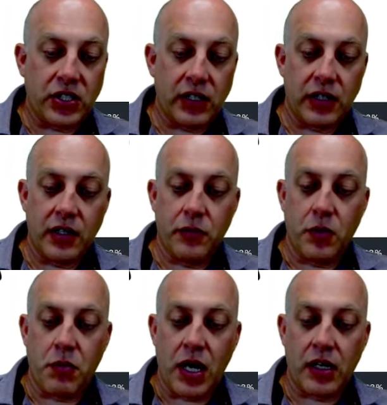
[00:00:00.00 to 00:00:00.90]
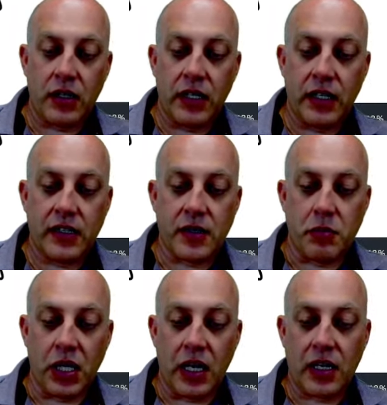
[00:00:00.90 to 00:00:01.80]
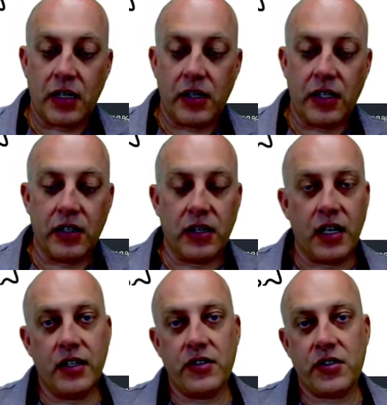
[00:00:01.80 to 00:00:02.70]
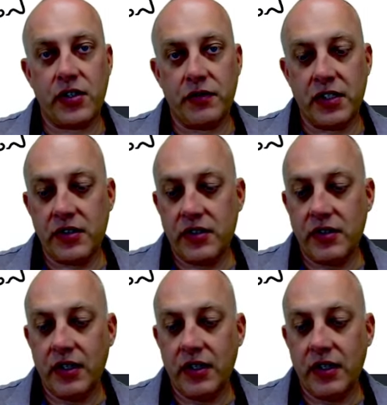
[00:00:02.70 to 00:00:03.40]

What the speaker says: and then we'll model it as a block on an inclined surface.